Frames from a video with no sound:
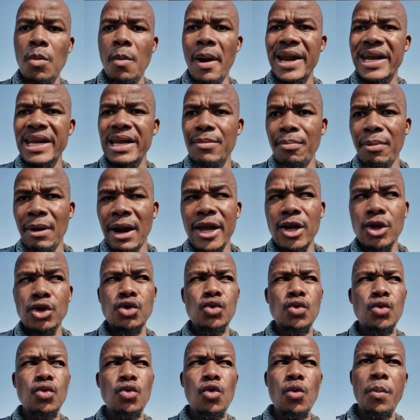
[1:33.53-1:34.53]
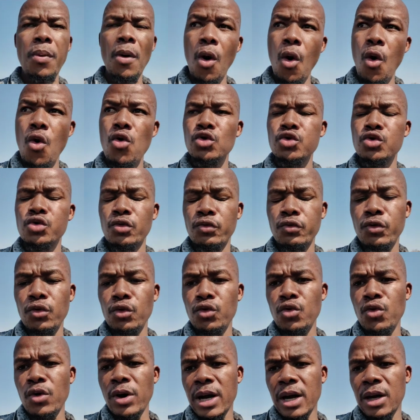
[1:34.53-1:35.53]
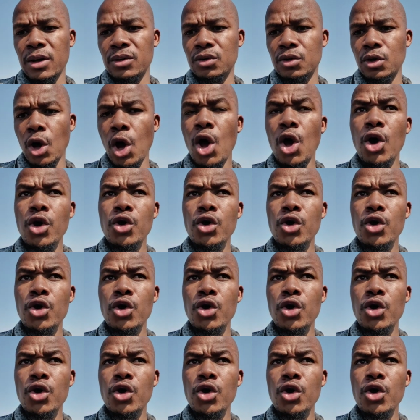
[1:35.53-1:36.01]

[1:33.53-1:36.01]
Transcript: manipulate you, loopholes to fool you around.